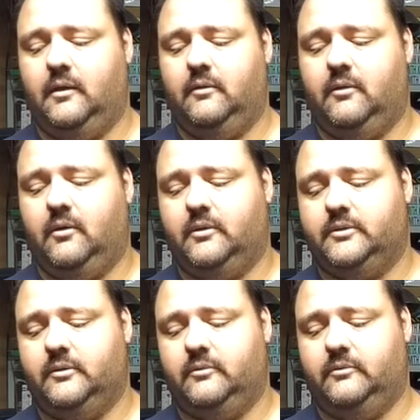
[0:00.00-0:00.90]
You could
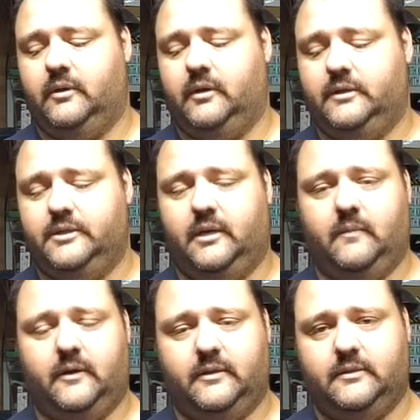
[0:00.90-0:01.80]
also jam
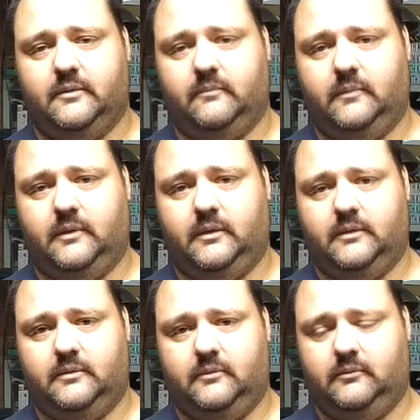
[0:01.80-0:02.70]
on some
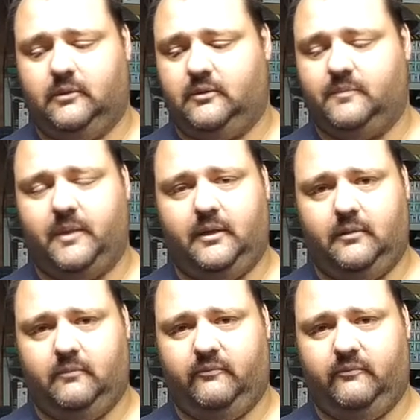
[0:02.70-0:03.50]
little spade,